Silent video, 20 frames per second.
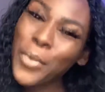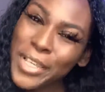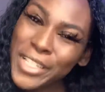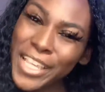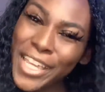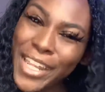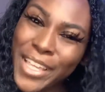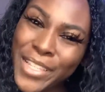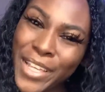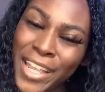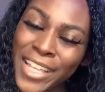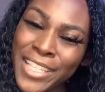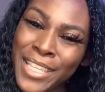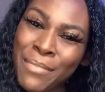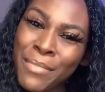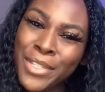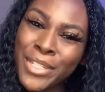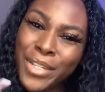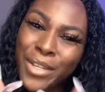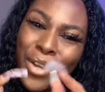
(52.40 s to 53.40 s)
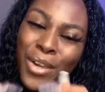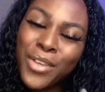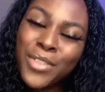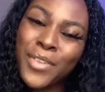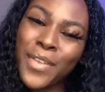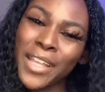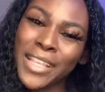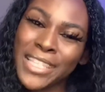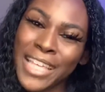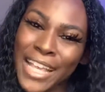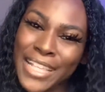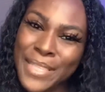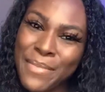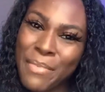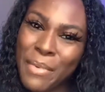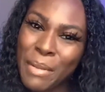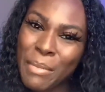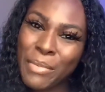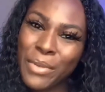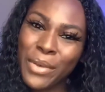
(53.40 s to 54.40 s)
What's goody, Toy Team? It's your girl, Toy Tots, in
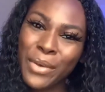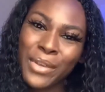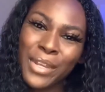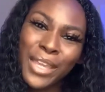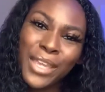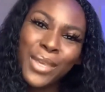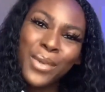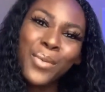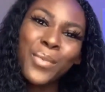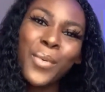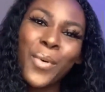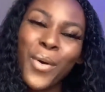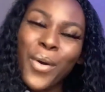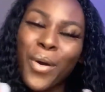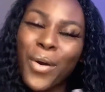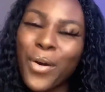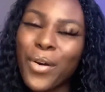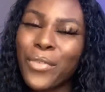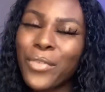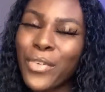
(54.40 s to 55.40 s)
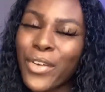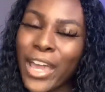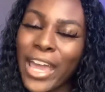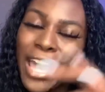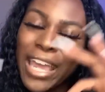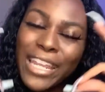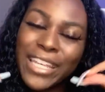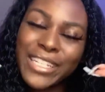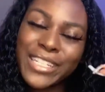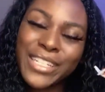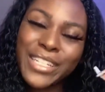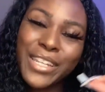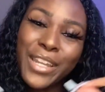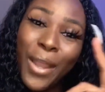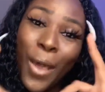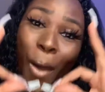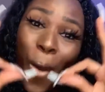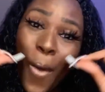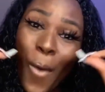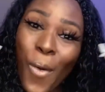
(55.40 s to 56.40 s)
the building. You already
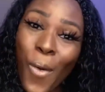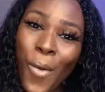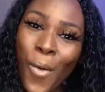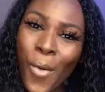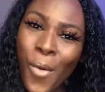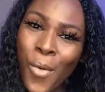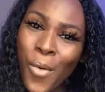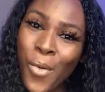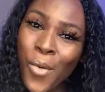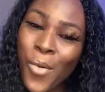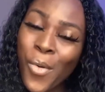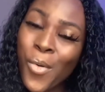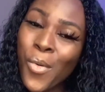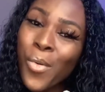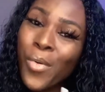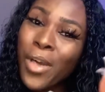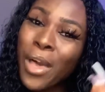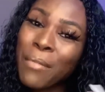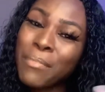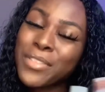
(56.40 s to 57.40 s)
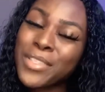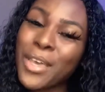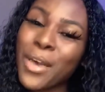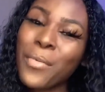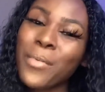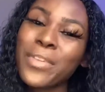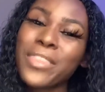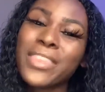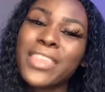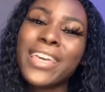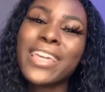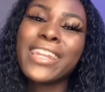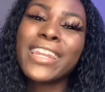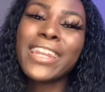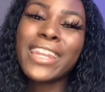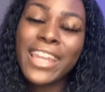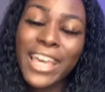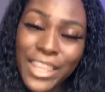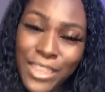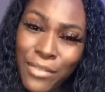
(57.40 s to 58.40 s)
know. Come tell with
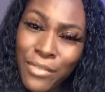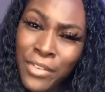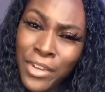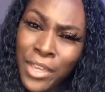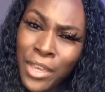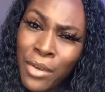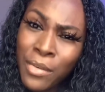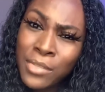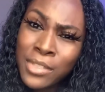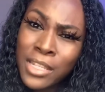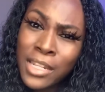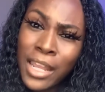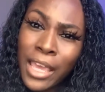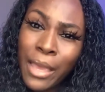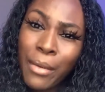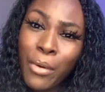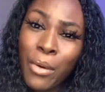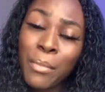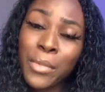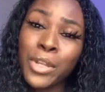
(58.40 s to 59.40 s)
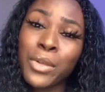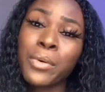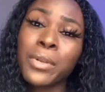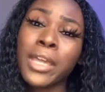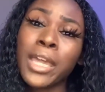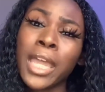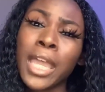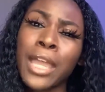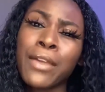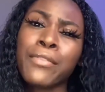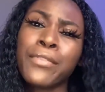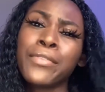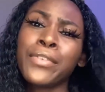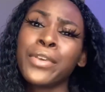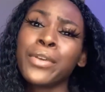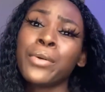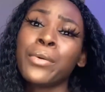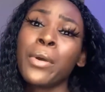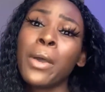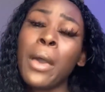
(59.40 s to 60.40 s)
another video. And today I'm going to be doing a hair
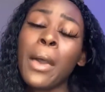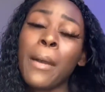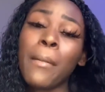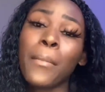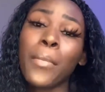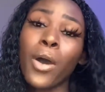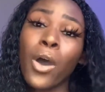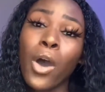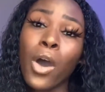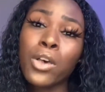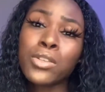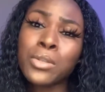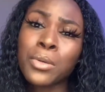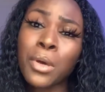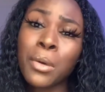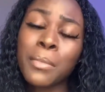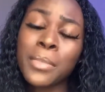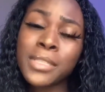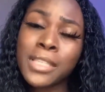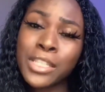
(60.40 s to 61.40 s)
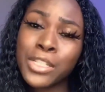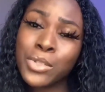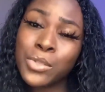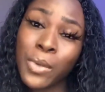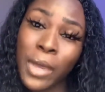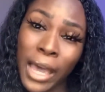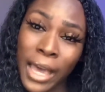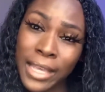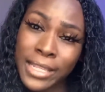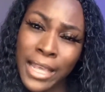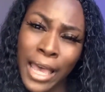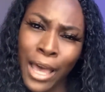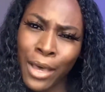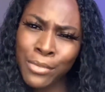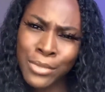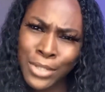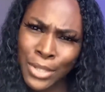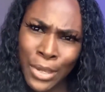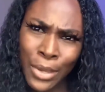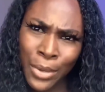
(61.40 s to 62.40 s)
review, but also I'm going to be teaching you guys how
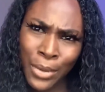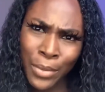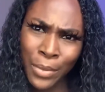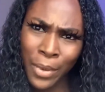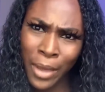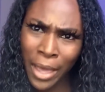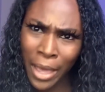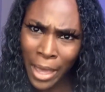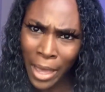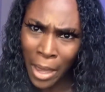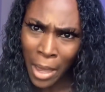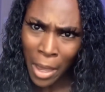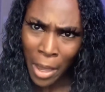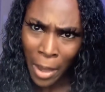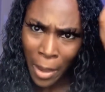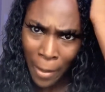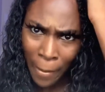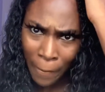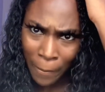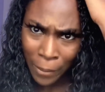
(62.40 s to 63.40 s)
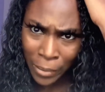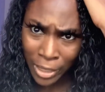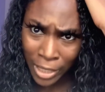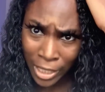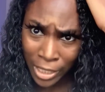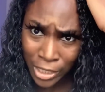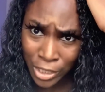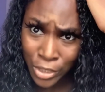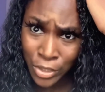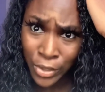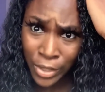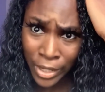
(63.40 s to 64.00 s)
to blend